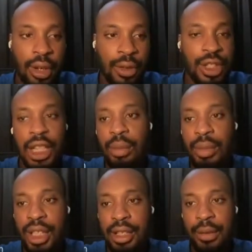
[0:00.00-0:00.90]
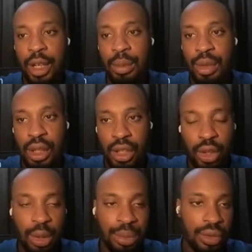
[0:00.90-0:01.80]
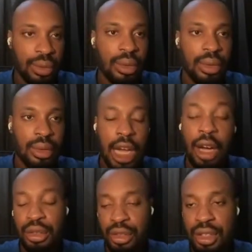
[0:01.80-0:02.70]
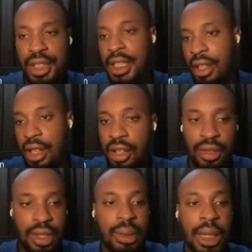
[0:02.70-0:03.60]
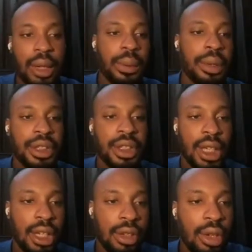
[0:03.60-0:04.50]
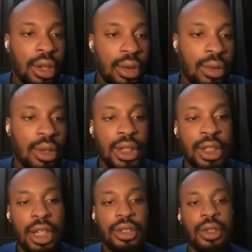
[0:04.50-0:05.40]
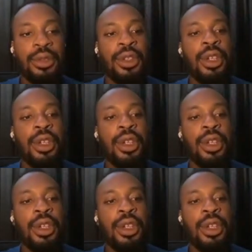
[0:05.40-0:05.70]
Obviously, I'll make this available in GitHub soon. I'll just testing it to see why it works and to do all this kind of stuff.